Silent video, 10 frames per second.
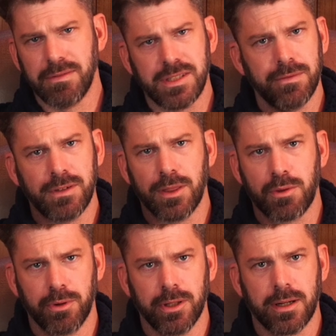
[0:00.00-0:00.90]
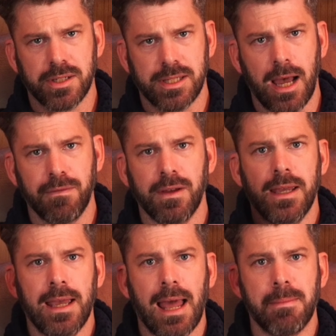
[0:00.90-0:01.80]
sifted through a lot of stuff
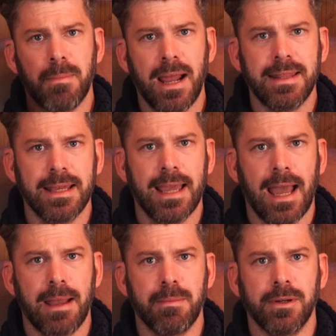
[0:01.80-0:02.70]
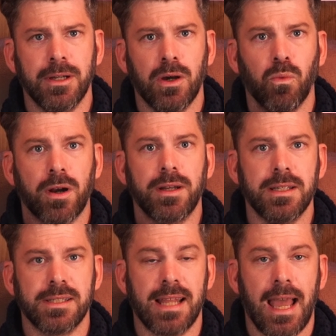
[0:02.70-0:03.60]
and made the game what it
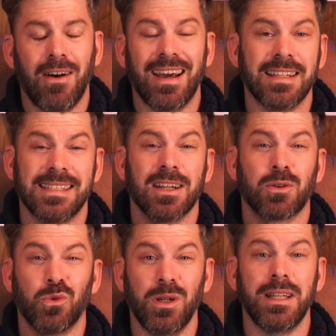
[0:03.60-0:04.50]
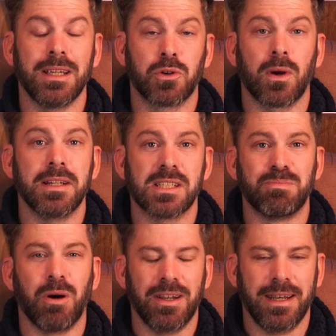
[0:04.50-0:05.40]
is now, and it's in a really great
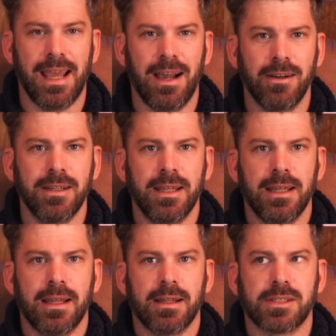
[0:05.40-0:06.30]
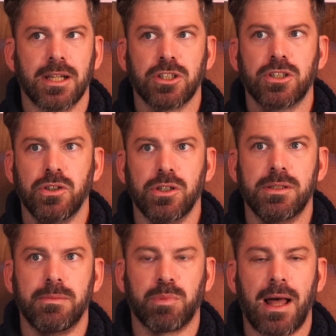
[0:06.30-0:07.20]
spot now. Such a
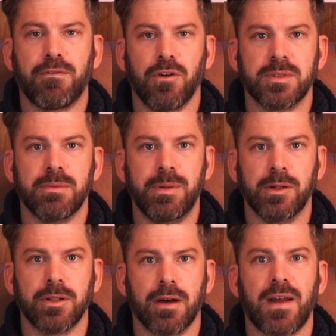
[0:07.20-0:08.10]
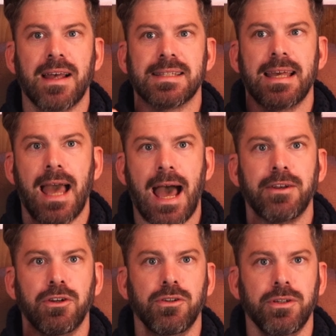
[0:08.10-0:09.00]
good platform to build off as they
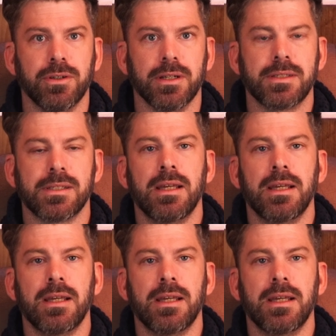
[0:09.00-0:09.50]
add new units.